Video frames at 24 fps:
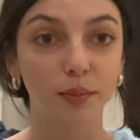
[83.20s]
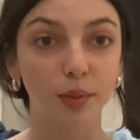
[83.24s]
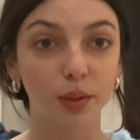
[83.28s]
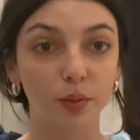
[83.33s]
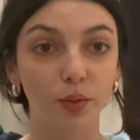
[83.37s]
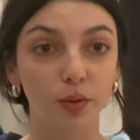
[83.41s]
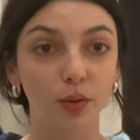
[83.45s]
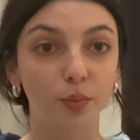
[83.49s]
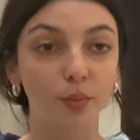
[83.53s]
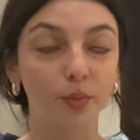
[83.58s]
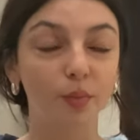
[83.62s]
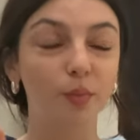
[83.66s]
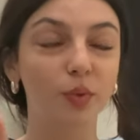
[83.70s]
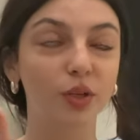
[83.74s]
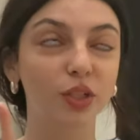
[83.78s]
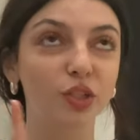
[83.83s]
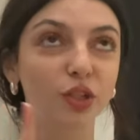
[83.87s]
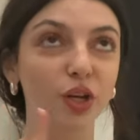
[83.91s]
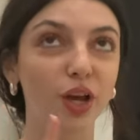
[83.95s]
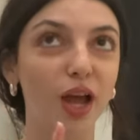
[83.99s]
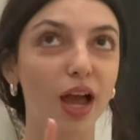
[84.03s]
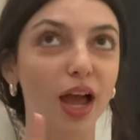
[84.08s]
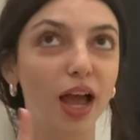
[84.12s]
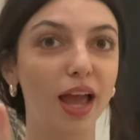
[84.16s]
my room, which
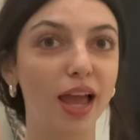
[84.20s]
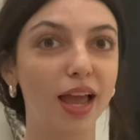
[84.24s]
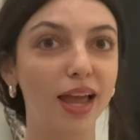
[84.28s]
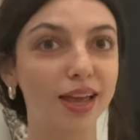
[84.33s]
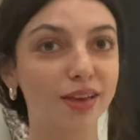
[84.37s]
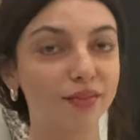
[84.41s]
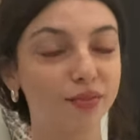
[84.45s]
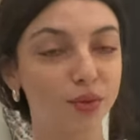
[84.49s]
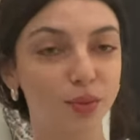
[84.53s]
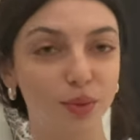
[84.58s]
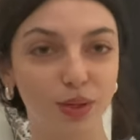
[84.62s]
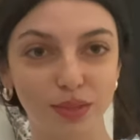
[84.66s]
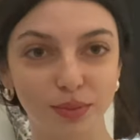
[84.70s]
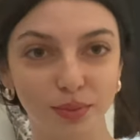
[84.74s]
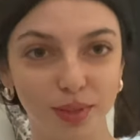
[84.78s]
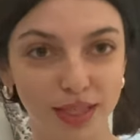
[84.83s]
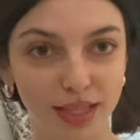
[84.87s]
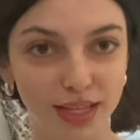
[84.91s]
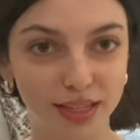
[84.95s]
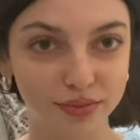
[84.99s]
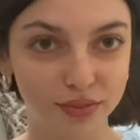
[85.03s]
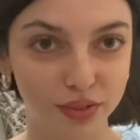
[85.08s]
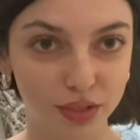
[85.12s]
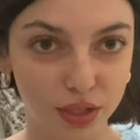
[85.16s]
if you watched my
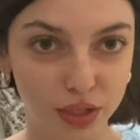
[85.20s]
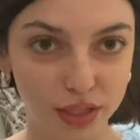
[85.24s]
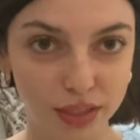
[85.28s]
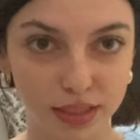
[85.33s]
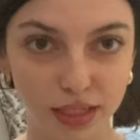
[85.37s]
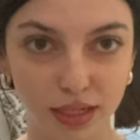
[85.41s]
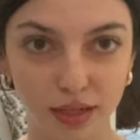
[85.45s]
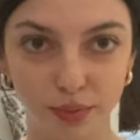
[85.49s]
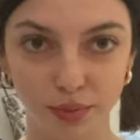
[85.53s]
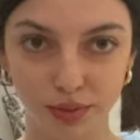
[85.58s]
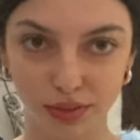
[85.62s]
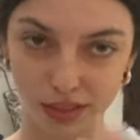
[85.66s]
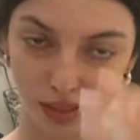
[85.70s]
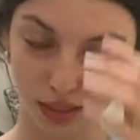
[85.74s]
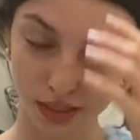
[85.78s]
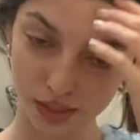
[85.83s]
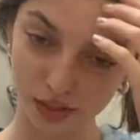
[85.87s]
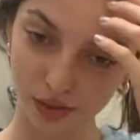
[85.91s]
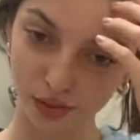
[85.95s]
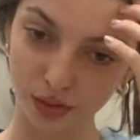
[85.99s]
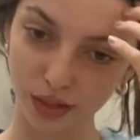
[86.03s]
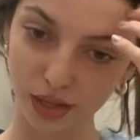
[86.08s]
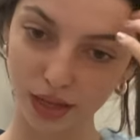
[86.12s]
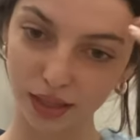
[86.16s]
last video, I said I was going to
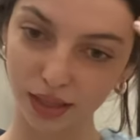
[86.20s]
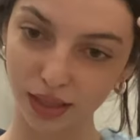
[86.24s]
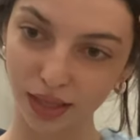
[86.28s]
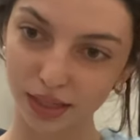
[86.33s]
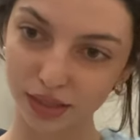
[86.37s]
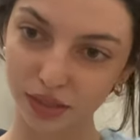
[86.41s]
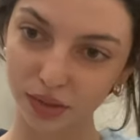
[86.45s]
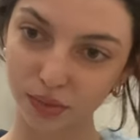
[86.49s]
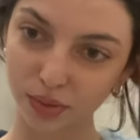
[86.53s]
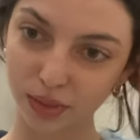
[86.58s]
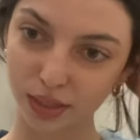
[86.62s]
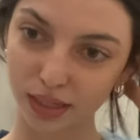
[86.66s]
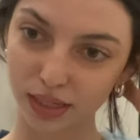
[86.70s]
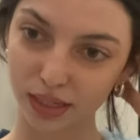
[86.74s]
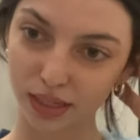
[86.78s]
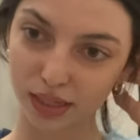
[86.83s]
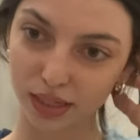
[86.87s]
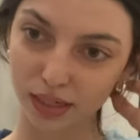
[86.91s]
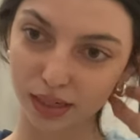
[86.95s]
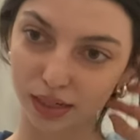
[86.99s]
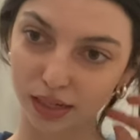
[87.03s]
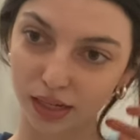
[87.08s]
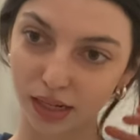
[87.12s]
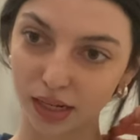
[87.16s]
do that last week and
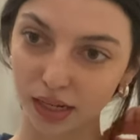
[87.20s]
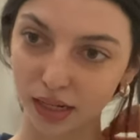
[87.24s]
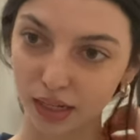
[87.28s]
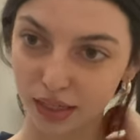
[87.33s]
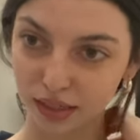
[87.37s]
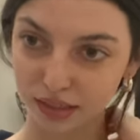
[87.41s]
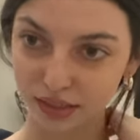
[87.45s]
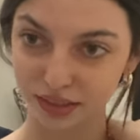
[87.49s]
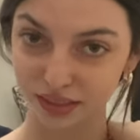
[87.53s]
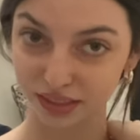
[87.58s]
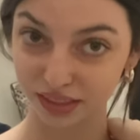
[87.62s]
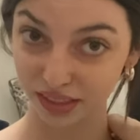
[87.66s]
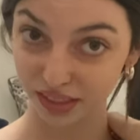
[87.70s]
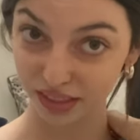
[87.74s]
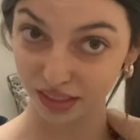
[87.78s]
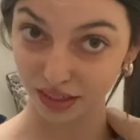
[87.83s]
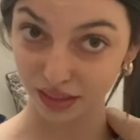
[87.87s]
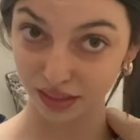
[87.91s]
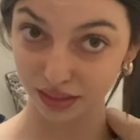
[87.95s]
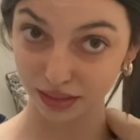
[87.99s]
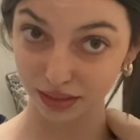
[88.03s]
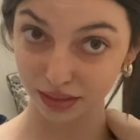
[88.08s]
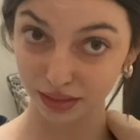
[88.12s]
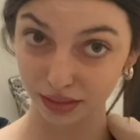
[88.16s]
I
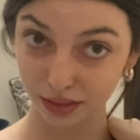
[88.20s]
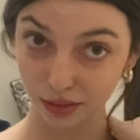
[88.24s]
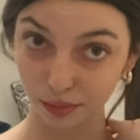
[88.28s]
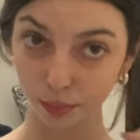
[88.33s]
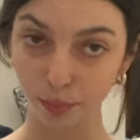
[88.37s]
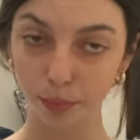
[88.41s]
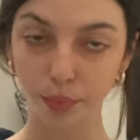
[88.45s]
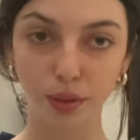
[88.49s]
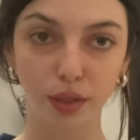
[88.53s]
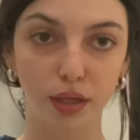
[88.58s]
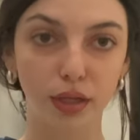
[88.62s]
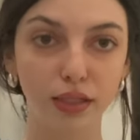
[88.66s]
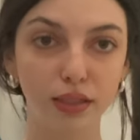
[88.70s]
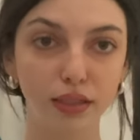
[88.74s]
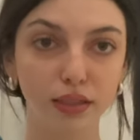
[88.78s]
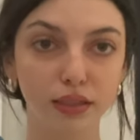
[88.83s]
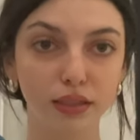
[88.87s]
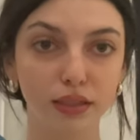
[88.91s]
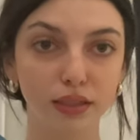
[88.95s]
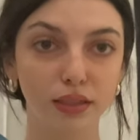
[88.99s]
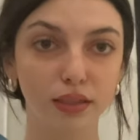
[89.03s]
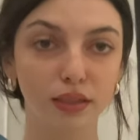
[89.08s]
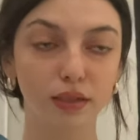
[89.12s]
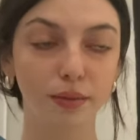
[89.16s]
didn't,
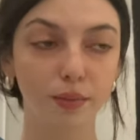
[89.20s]
but,